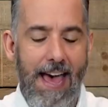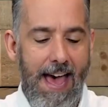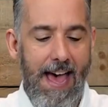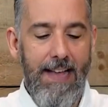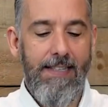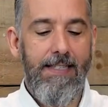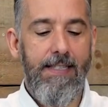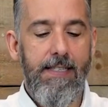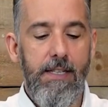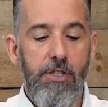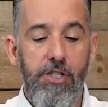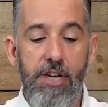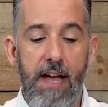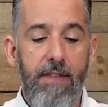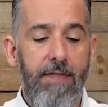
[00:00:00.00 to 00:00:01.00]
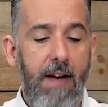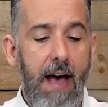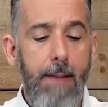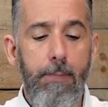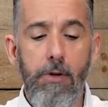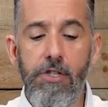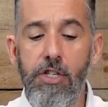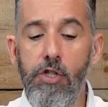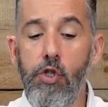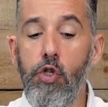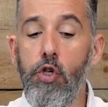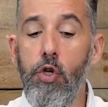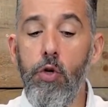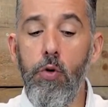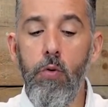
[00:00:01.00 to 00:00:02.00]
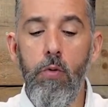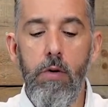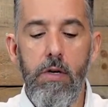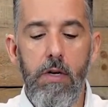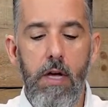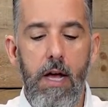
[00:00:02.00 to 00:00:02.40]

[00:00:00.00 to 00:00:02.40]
asks, Jeff, I purchased two